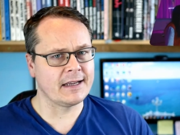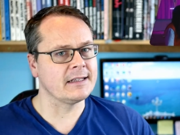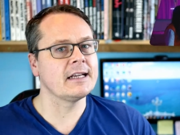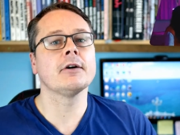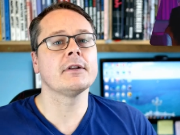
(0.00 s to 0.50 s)
they
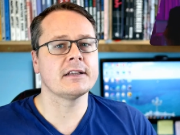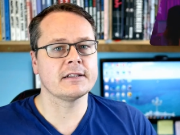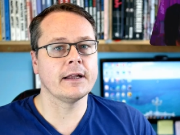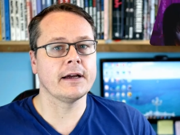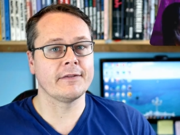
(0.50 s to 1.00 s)
can tell that
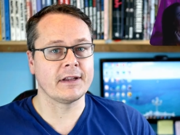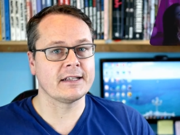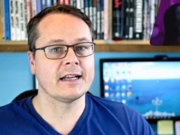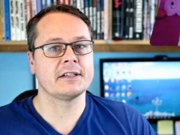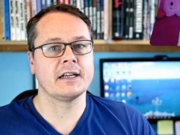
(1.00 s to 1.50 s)
it's live and that
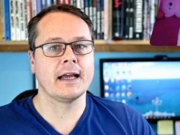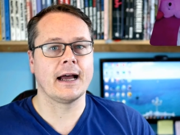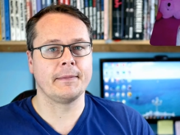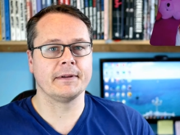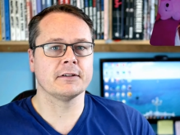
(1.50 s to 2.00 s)
it's actually
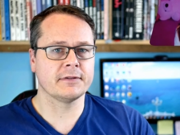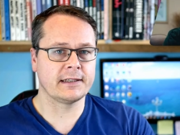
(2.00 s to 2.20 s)
happening so